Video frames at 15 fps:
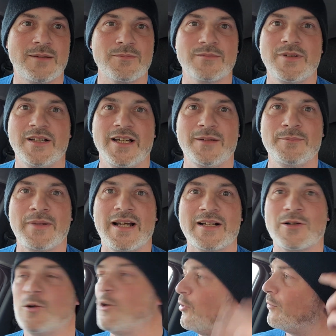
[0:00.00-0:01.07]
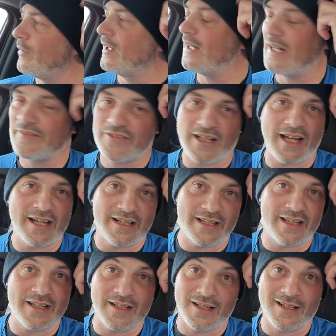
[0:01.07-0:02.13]
I'm heading back home. I've got
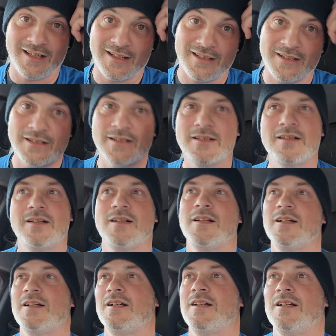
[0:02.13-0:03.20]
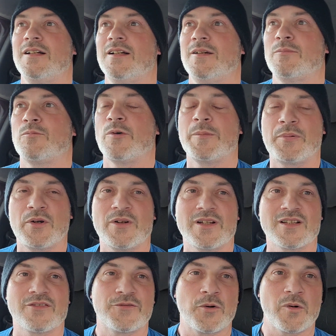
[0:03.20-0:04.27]
a uh, Rebuilding
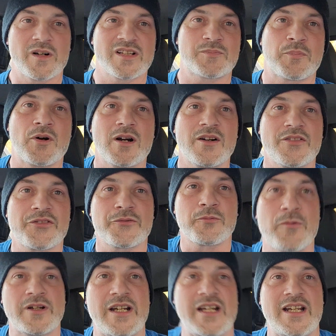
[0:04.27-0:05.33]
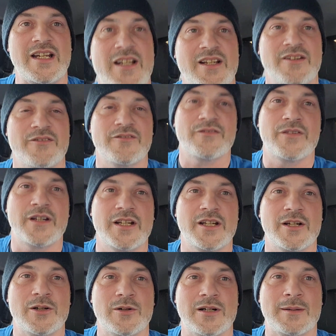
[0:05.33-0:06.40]
the Forest Part 3
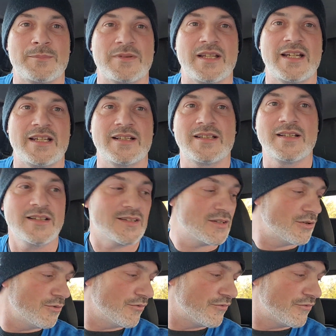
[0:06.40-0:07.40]
video update to